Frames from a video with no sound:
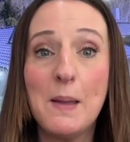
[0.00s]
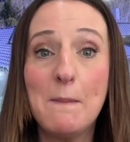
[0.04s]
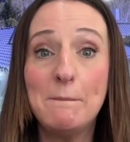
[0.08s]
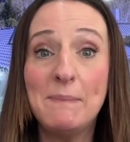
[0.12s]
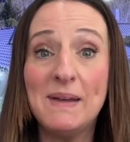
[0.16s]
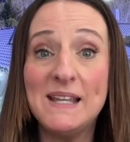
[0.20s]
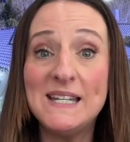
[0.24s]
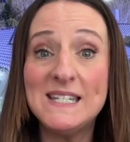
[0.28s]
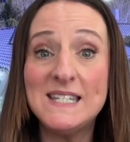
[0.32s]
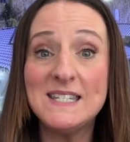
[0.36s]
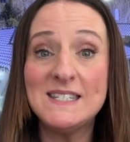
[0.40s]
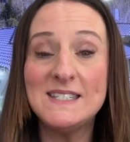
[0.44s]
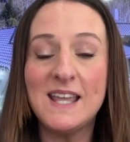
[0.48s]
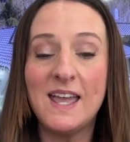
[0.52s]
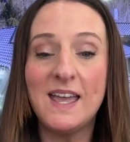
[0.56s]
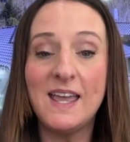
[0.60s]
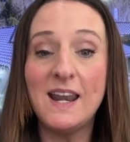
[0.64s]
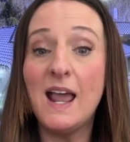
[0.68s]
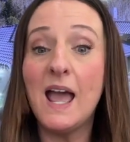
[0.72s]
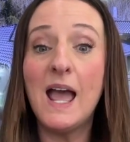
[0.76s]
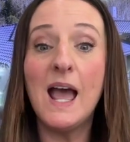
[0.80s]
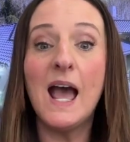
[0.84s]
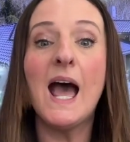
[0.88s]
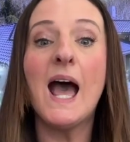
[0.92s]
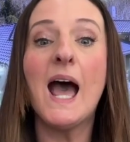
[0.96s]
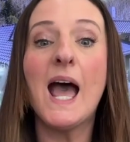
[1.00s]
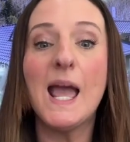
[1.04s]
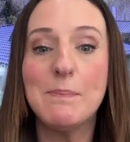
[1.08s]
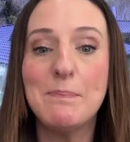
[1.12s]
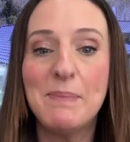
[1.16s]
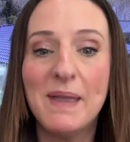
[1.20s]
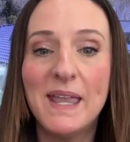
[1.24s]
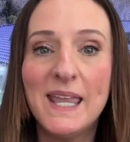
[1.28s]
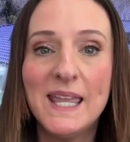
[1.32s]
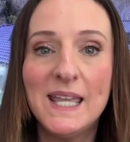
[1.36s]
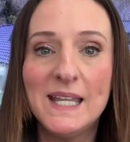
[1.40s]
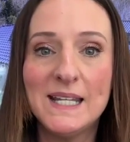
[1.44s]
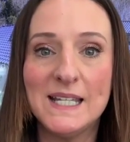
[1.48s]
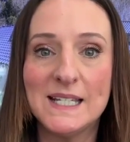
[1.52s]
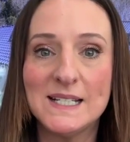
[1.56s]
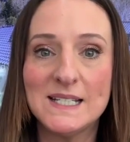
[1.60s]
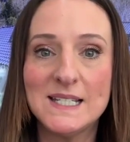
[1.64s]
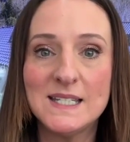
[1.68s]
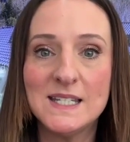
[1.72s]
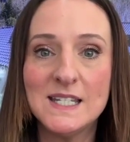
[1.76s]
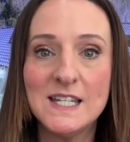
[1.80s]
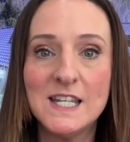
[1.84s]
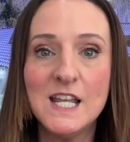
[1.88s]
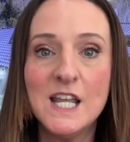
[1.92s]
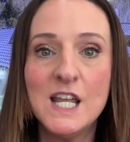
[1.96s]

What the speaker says: But instead, I panicked.